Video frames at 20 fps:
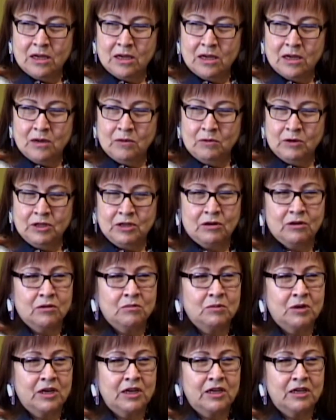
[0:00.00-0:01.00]
with all
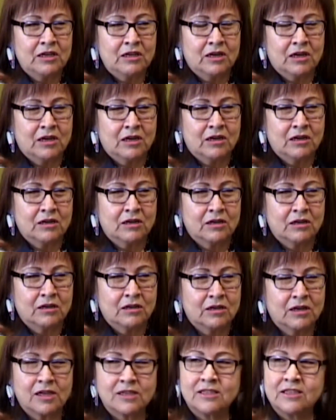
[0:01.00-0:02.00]
my
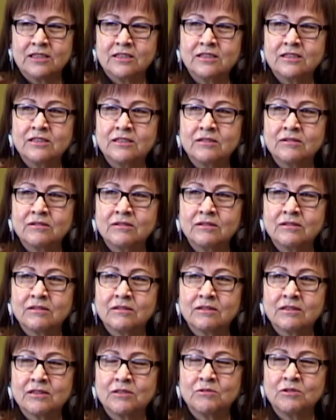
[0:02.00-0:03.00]
cousins,
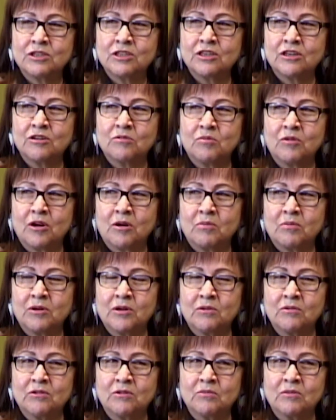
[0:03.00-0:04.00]
because we shared
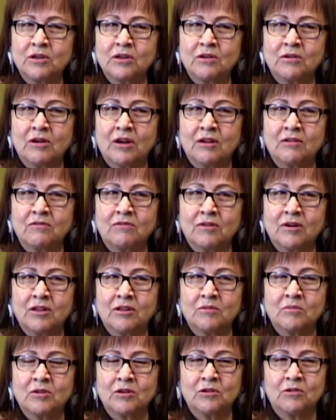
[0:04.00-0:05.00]
property with my
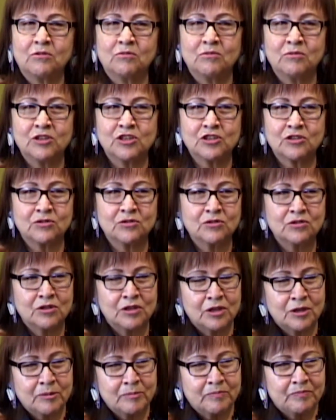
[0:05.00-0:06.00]
grandfather, my old Michael.
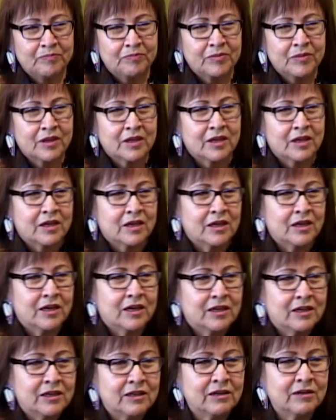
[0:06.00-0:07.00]

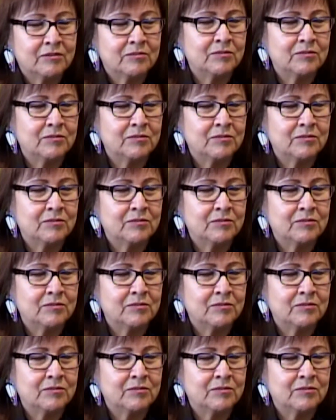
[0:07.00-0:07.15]
And